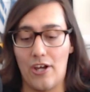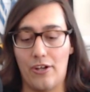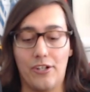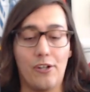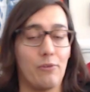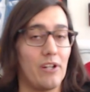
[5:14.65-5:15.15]

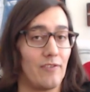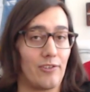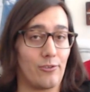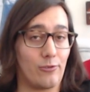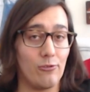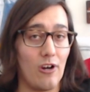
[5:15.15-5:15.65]
You know, we have
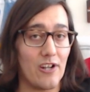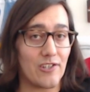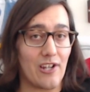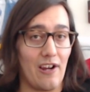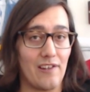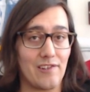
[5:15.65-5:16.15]
the Garage
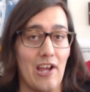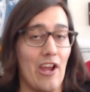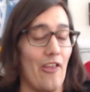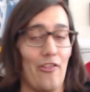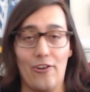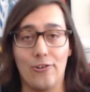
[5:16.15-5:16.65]
Guys.
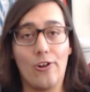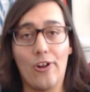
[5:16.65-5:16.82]
They're no